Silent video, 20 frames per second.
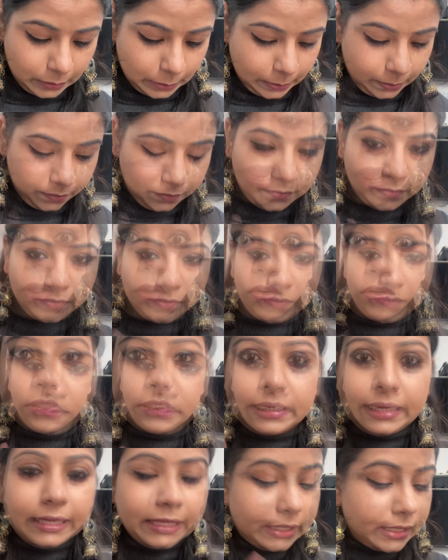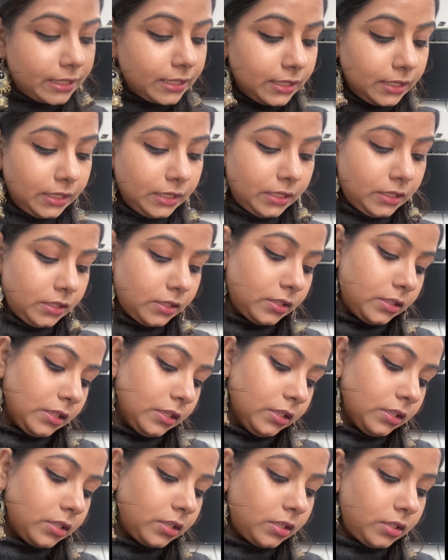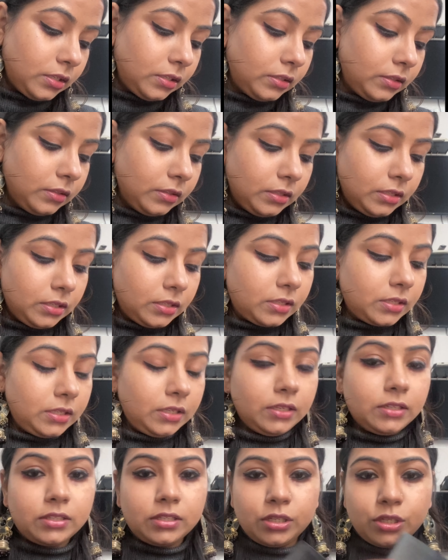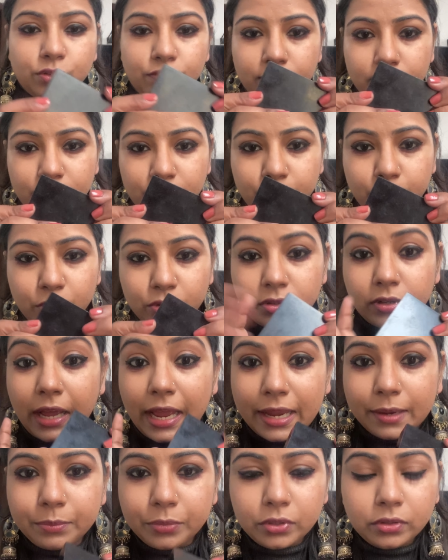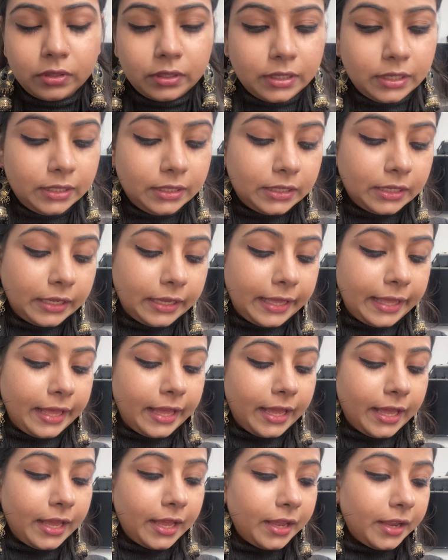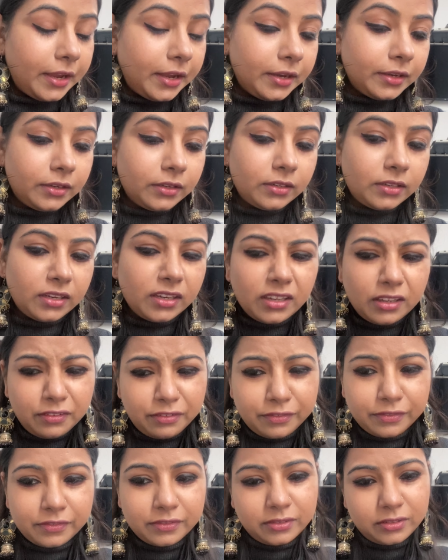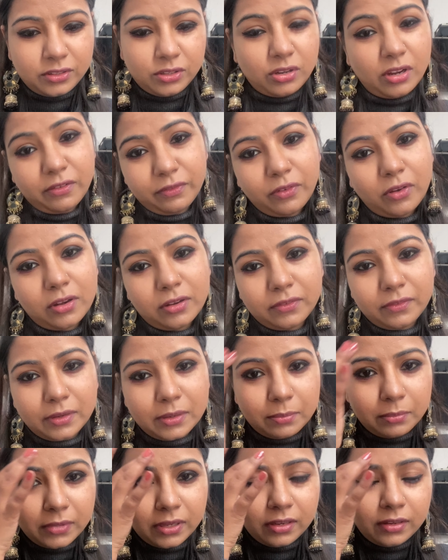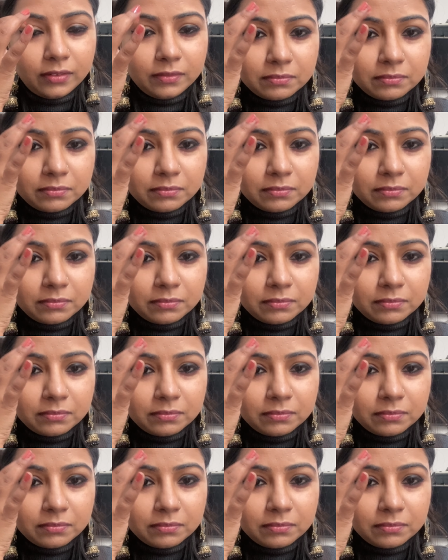Now next is this is the Swiss Beauty eyebrow kit, and if you are following me,